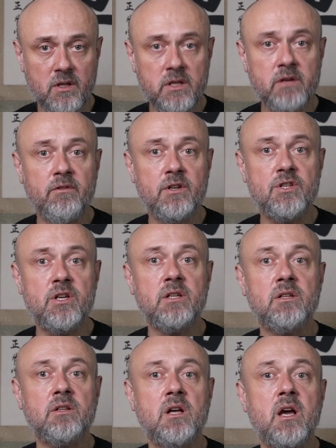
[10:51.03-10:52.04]
liver
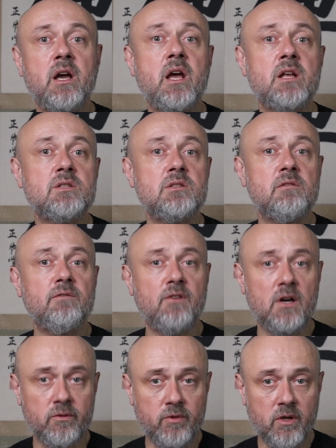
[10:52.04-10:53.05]
channel has the
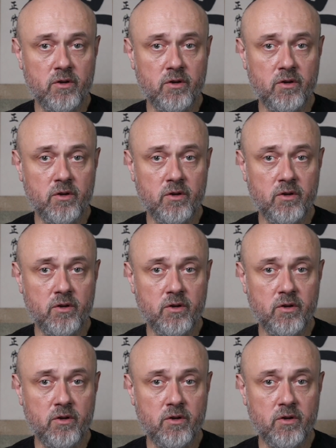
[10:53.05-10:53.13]
following